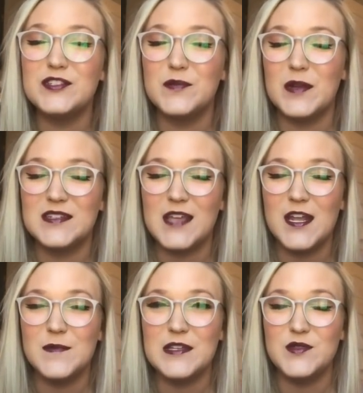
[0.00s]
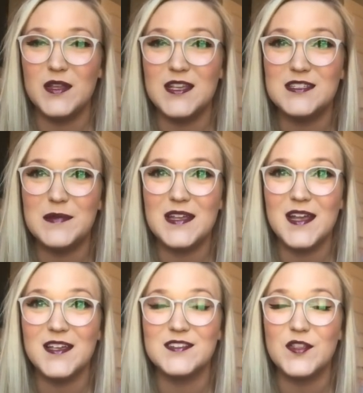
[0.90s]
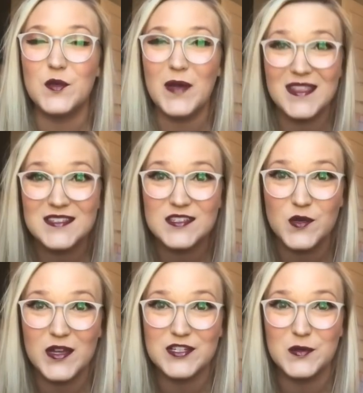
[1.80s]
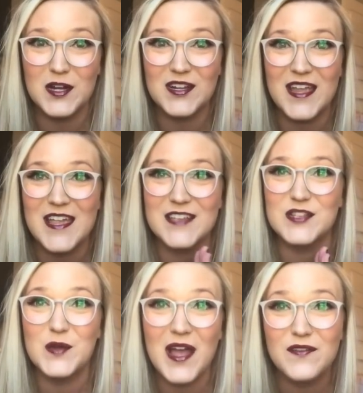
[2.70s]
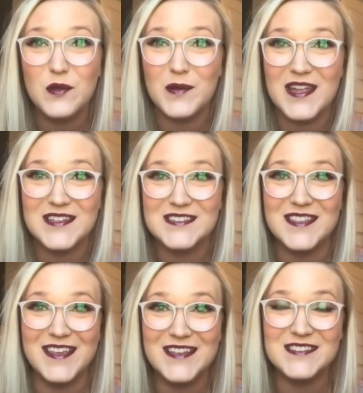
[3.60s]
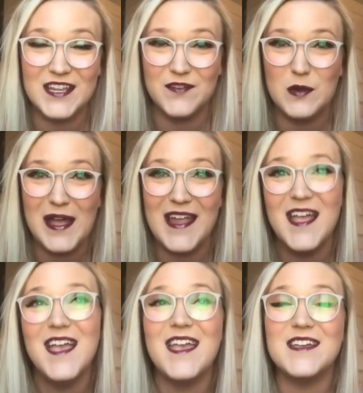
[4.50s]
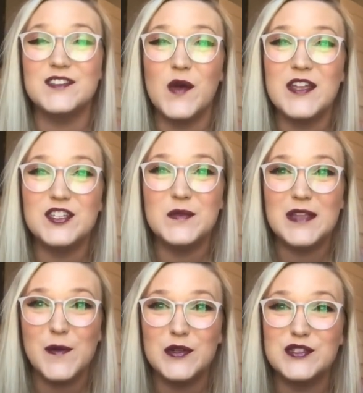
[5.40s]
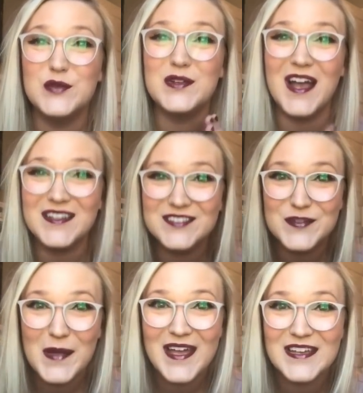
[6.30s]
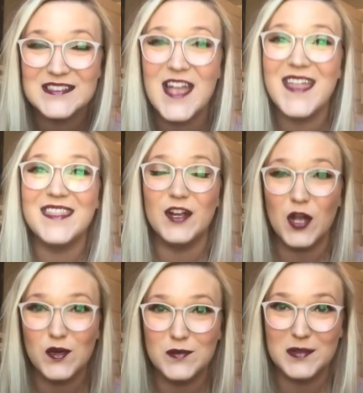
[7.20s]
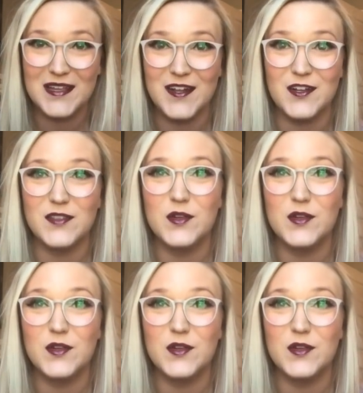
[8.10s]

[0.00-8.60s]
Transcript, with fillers: super excited to be doing this because the way this is going to work is whoever wins this giveaway is going to be able to customize their own planner.